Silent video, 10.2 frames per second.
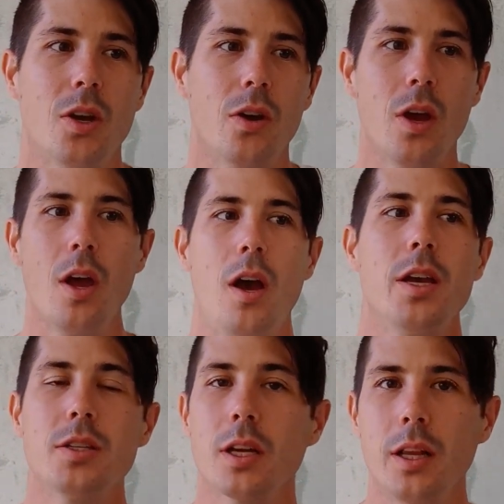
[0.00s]
So
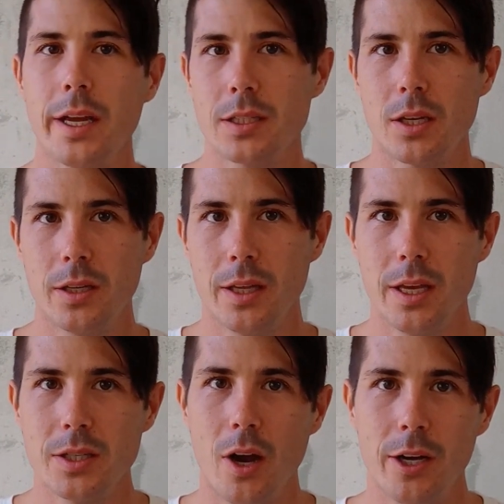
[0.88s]
I used to collect
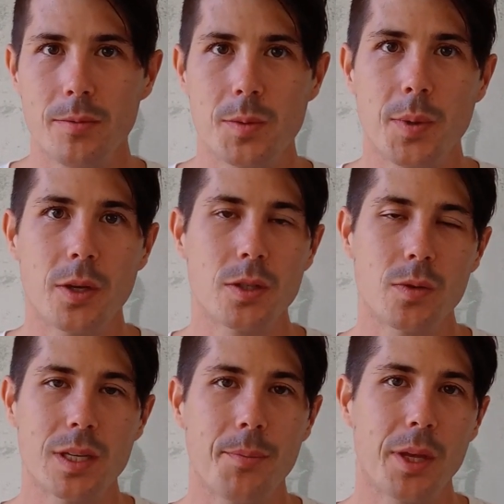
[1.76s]
these items because it
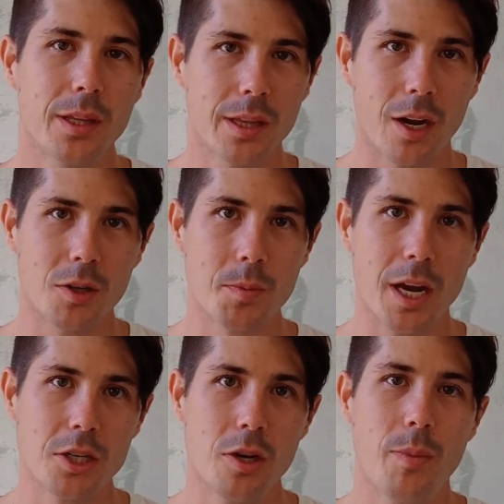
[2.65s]
was something that I was
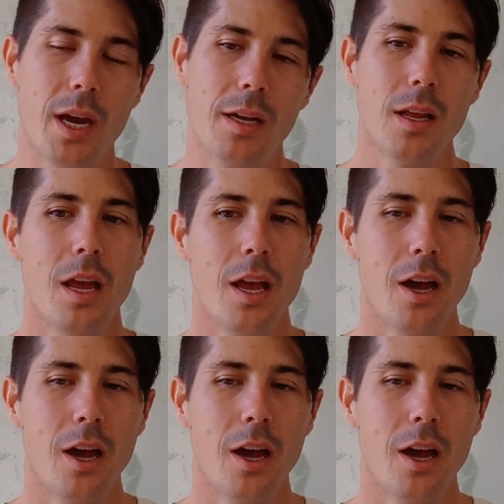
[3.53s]
passionate about.